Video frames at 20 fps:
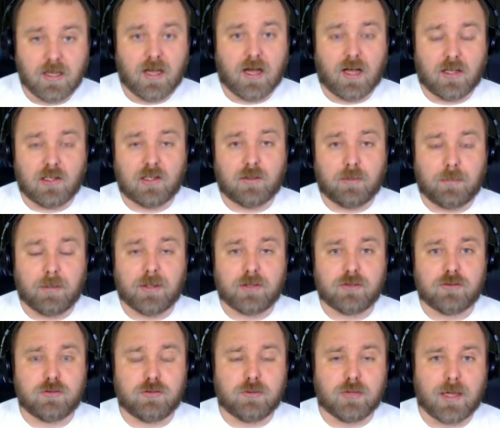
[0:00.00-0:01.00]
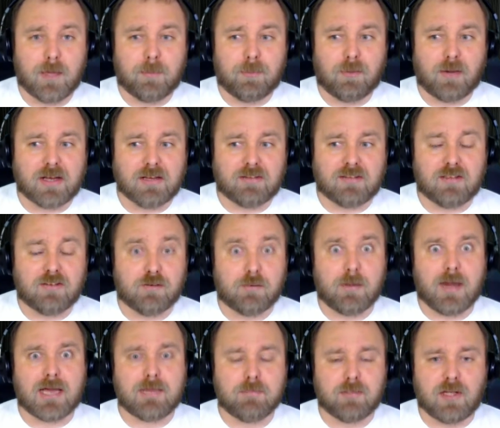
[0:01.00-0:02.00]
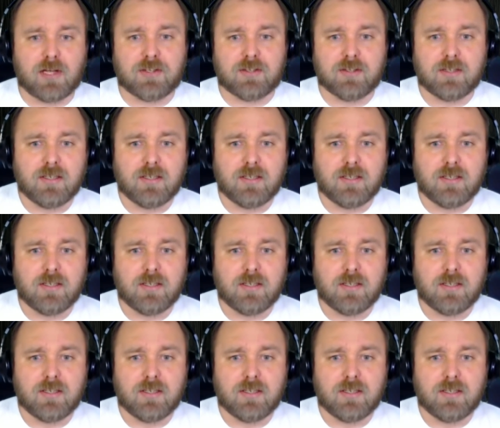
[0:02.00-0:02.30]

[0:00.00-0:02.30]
a little bit too pricey for my blood.